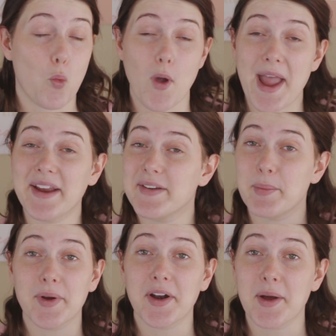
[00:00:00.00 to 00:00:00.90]
way to
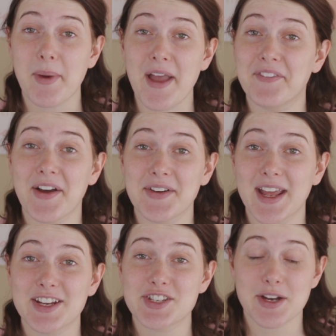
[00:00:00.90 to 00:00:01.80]
put on my
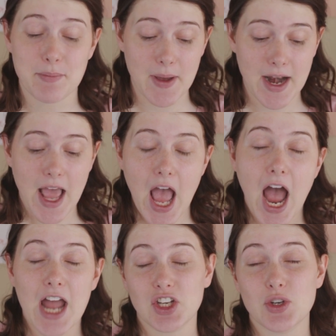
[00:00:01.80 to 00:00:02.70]
foundation, but
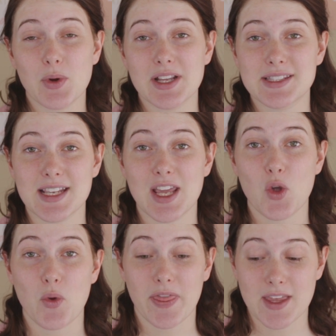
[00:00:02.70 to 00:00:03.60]
I do want to see
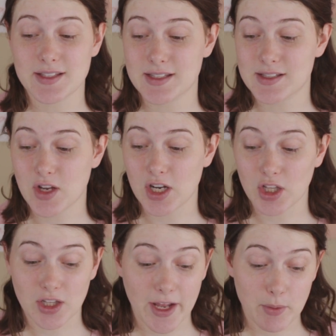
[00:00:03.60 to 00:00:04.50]
what this is going to
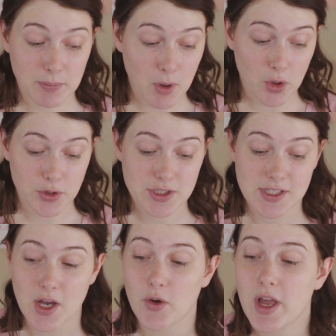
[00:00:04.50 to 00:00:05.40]
look like with both.
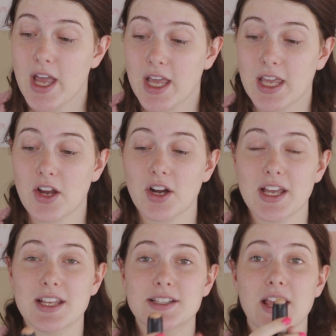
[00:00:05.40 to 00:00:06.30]
So here
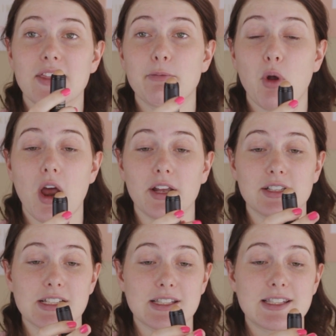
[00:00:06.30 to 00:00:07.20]
is the
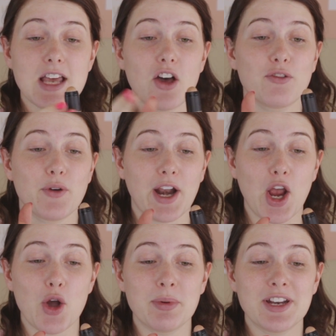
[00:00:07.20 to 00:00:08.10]
product itself. When I
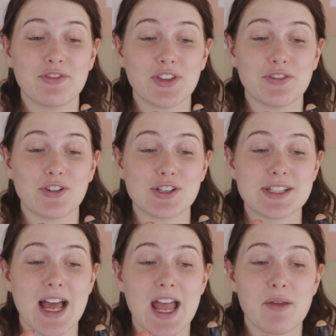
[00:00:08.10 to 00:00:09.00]
opened it for the first
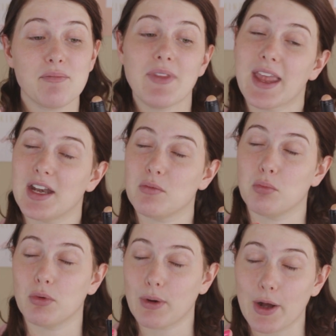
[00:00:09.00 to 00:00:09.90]
time, it
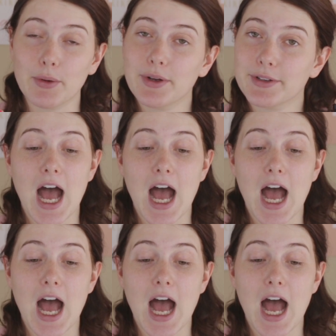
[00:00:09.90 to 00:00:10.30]
broke.